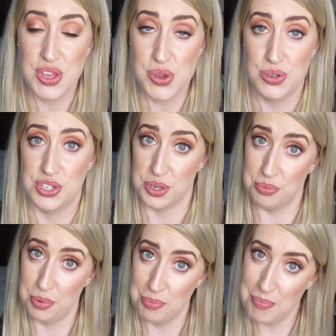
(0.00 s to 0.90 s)

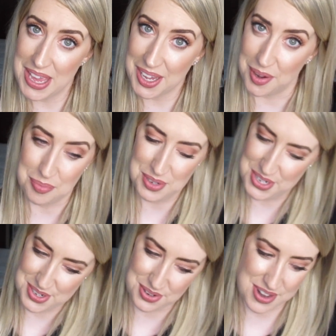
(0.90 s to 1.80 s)
YouTube makeup
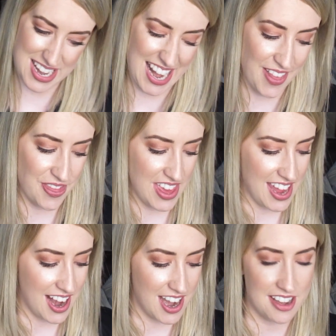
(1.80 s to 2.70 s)
tutorial and
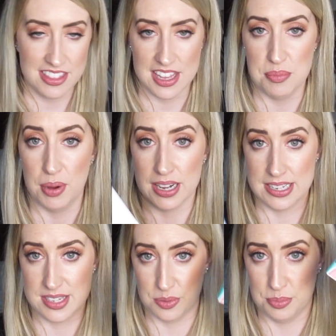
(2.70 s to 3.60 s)
they are the
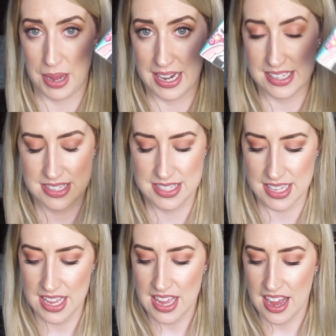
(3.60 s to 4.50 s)
Model Zone palettes.